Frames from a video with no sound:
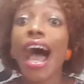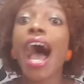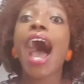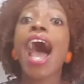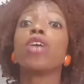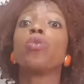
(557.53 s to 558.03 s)

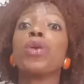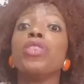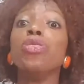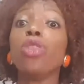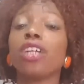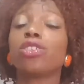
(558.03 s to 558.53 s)
I will
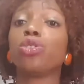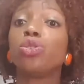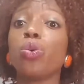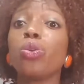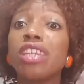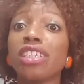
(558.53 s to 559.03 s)
not
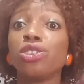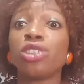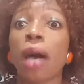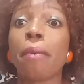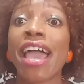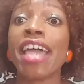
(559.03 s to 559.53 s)
do this
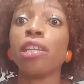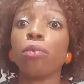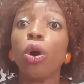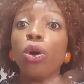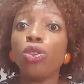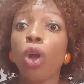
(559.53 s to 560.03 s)
drama
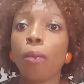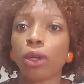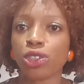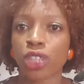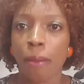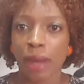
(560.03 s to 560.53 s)
anymore. No more
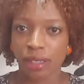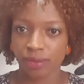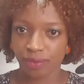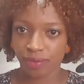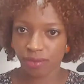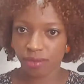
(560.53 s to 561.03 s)
drama.
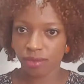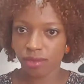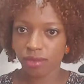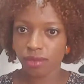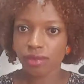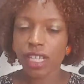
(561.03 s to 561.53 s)

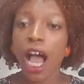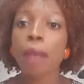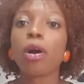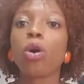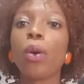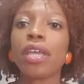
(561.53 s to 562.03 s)
I'm
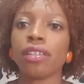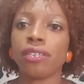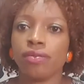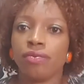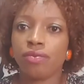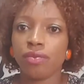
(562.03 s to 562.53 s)
a queen.
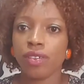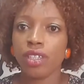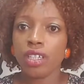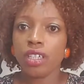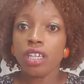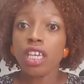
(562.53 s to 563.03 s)

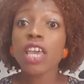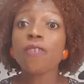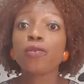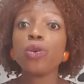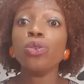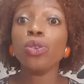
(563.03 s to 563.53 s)
If
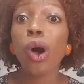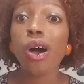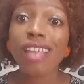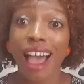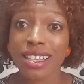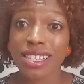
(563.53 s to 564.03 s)
you know
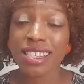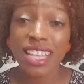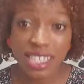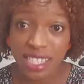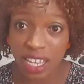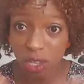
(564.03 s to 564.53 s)
that
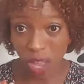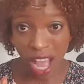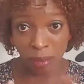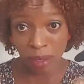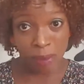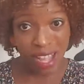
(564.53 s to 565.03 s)
this thing
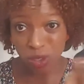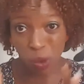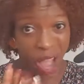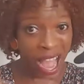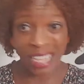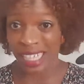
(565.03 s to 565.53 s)
I'm about to
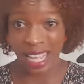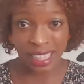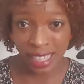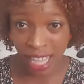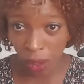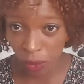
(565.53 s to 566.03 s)
act at
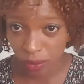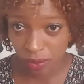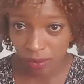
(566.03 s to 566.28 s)
now